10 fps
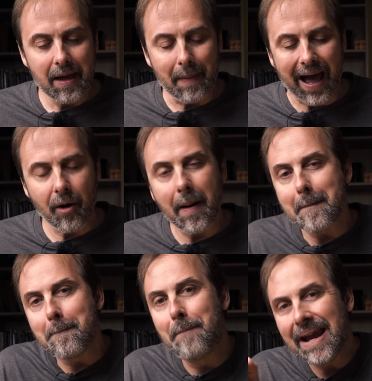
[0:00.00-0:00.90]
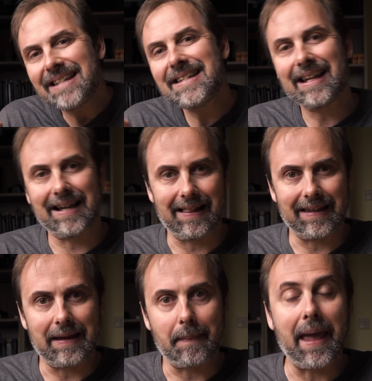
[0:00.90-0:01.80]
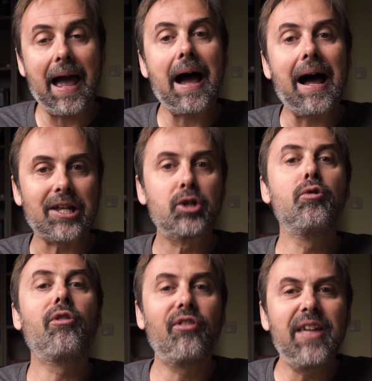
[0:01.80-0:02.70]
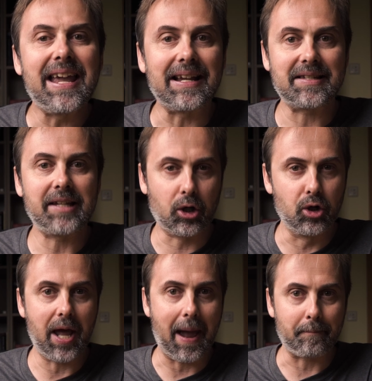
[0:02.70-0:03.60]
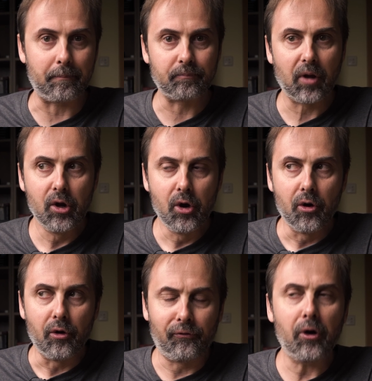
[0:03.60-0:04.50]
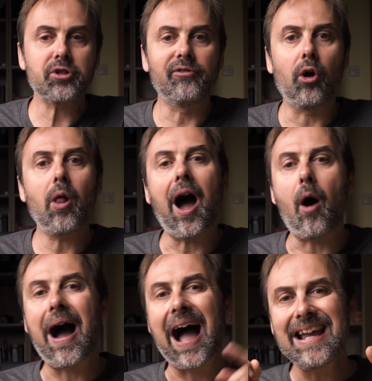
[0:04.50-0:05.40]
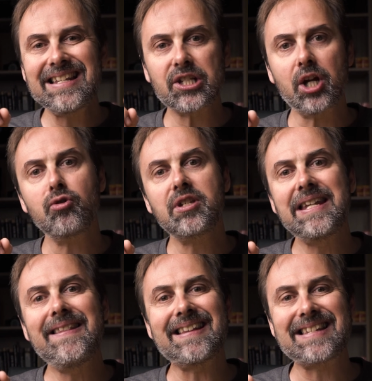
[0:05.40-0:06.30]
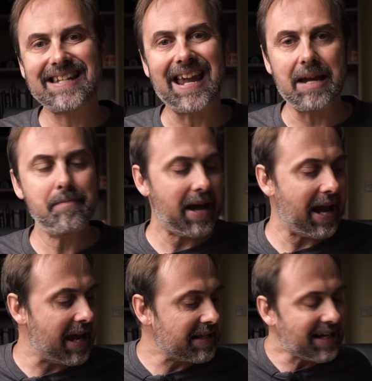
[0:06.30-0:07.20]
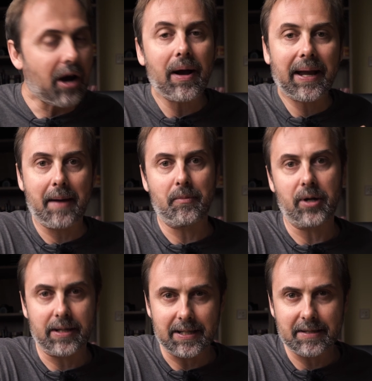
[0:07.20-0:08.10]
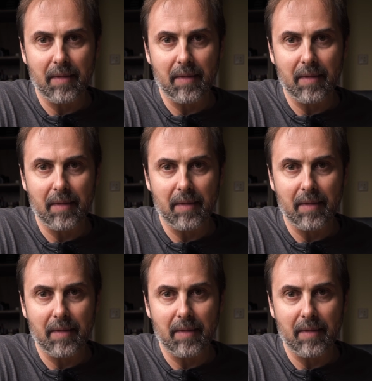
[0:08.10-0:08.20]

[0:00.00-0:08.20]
Now, basically, there are 2 things that could happen. First of all, our eyes don't see the same as our camera does.